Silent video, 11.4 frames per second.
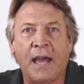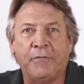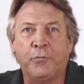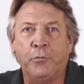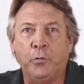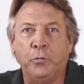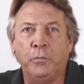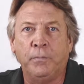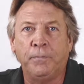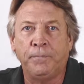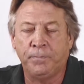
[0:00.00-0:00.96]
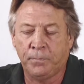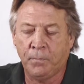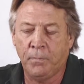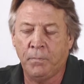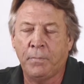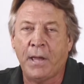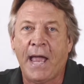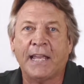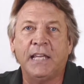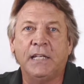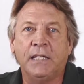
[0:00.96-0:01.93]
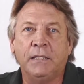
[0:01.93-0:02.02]
that fruit,
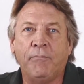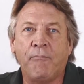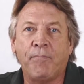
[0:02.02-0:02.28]
packing it